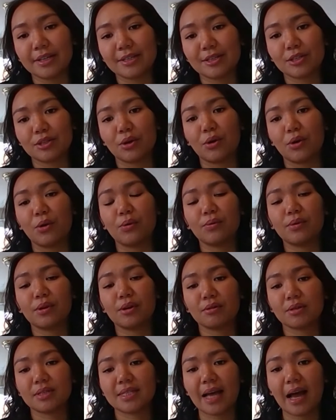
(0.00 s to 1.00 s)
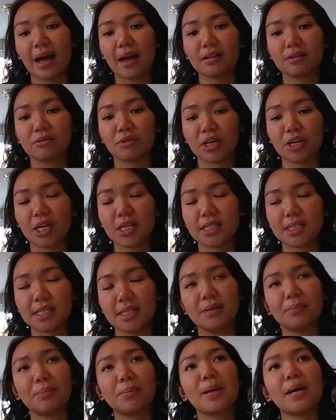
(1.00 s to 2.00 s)
So there was that running
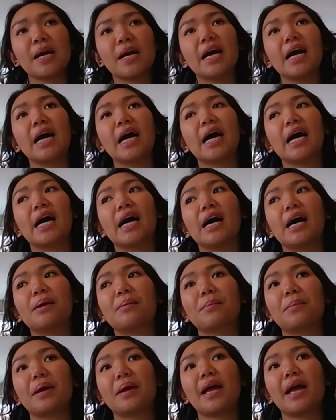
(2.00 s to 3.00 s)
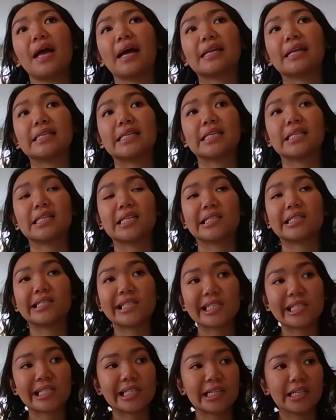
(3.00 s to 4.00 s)
deep. And in
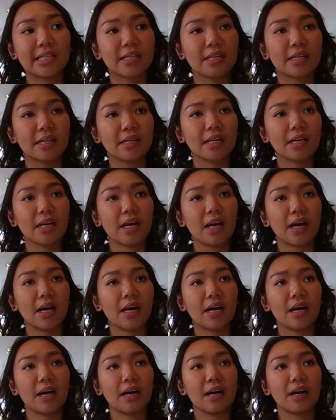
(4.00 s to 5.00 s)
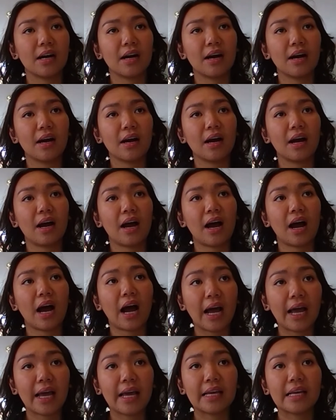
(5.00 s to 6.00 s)
addition,
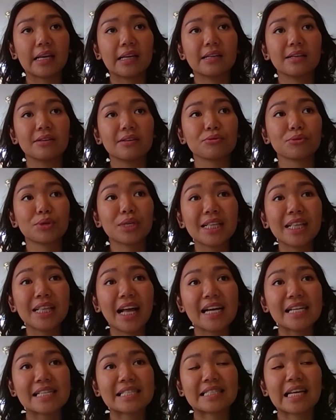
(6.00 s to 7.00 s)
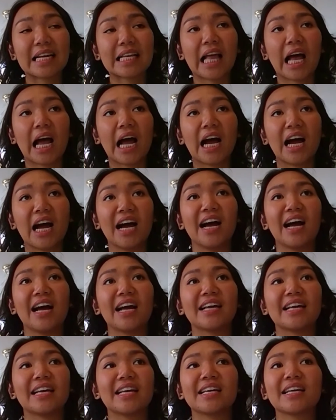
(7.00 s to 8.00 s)
I realized that
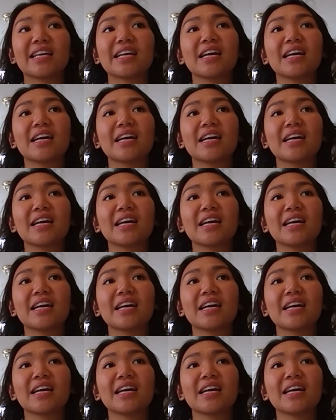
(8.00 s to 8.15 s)
I